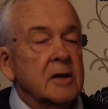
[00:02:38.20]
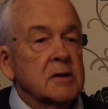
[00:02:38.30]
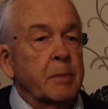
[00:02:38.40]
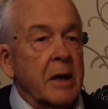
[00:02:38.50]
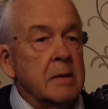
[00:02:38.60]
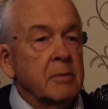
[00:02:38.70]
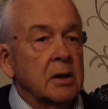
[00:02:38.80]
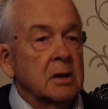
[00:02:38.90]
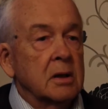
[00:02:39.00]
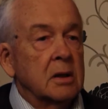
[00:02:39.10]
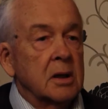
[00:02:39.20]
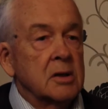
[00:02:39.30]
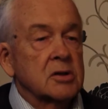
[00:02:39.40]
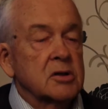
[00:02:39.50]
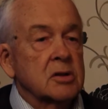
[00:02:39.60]
This payment
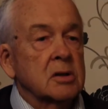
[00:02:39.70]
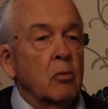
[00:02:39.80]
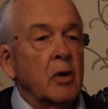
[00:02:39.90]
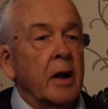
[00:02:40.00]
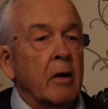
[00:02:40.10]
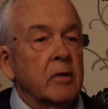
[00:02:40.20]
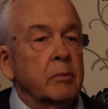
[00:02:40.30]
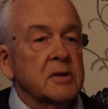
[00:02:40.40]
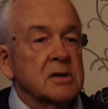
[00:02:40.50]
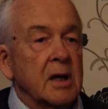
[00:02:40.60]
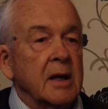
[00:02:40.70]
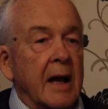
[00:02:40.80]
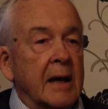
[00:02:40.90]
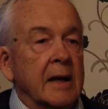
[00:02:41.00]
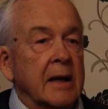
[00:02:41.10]
is 100%
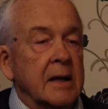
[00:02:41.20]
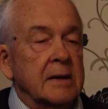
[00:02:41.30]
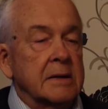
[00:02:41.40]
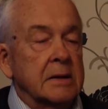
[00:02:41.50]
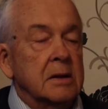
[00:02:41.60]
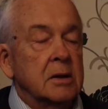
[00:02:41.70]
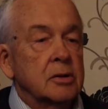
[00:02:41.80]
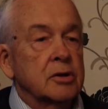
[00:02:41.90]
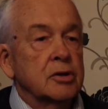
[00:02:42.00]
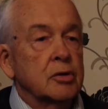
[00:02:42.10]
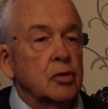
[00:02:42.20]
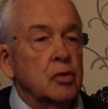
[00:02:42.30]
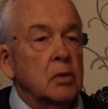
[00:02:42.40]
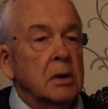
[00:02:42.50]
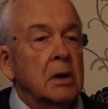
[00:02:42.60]
allocated
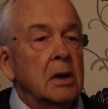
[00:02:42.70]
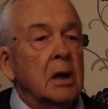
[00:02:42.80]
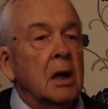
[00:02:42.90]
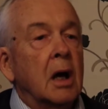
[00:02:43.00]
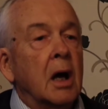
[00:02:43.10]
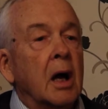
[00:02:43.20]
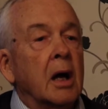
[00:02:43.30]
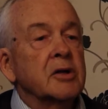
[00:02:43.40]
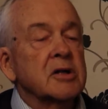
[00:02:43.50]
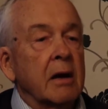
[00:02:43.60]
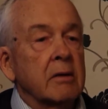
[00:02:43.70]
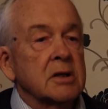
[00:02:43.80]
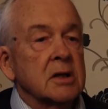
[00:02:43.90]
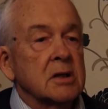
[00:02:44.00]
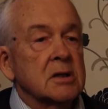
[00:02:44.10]
to
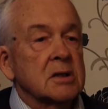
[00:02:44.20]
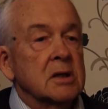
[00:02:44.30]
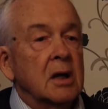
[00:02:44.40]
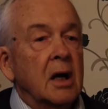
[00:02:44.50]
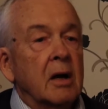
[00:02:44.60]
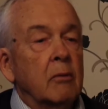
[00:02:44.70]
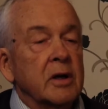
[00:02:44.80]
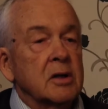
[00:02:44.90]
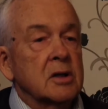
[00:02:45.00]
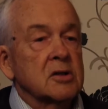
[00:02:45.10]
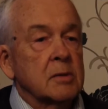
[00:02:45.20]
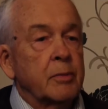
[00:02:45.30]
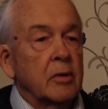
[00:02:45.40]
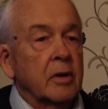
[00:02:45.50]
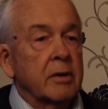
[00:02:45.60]
charities. We
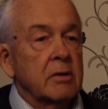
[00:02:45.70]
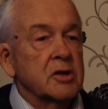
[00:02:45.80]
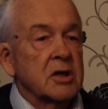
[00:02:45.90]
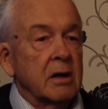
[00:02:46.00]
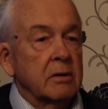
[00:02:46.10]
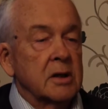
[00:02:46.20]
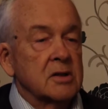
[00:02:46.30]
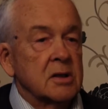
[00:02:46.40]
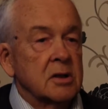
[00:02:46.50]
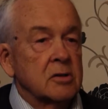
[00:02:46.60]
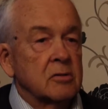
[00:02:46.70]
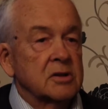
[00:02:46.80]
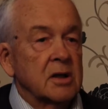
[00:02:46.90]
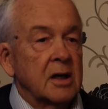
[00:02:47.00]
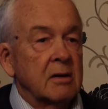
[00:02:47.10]
support 3 charities in the
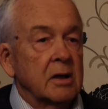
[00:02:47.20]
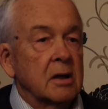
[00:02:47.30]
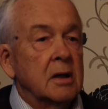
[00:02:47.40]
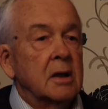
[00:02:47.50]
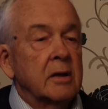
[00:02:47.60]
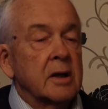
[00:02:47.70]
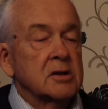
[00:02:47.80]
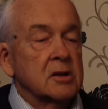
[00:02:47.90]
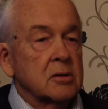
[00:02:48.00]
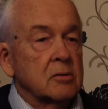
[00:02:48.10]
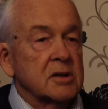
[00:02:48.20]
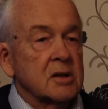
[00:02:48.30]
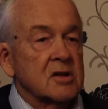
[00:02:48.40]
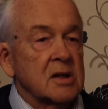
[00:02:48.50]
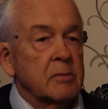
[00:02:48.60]
Dorset area. That's the
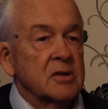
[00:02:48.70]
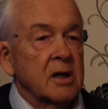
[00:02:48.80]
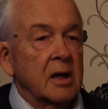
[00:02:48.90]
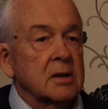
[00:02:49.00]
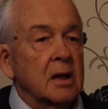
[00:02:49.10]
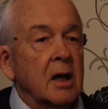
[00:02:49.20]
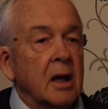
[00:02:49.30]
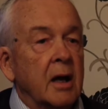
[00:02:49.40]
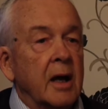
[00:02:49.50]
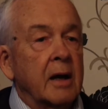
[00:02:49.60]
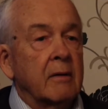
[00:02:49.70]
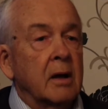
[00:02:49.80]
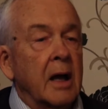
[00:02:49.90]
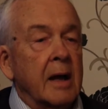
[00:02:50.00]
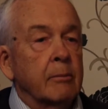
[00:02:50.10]
Dorset and Somerset
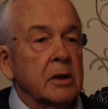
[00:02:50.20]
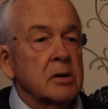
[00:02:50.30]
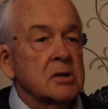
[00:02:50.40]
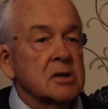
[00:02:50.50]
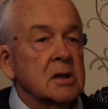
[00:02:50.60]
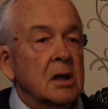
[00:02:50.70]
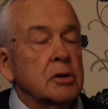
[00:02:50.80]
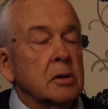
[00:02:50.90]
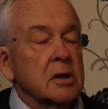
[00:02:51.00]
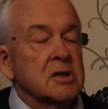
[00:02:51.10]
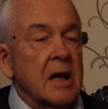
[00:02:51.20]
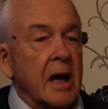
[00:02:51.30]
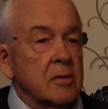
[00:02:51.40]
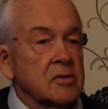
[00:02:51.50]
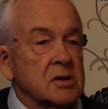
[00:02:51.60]
Air Ambulance, Julius
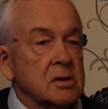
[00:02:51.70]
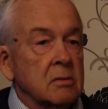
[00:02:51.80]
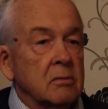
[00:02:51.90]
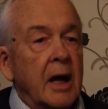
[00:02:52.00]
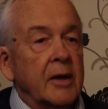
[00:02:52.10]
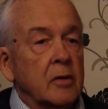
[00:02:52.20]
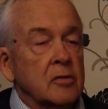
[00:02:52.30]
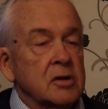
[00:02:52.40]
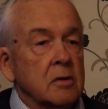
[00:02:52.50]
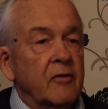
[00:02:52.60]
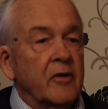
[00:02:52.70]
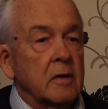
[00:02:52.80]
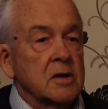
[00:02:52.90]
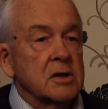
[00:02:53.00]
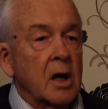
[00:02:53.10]
House, and also
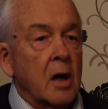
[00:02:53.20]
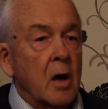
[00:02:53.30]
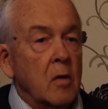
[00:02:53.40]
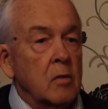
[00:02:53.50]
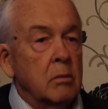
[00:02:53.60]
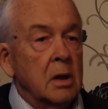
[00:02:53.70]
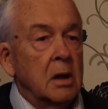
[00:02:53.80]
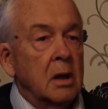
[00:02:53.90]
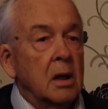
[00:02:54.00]
Forest Home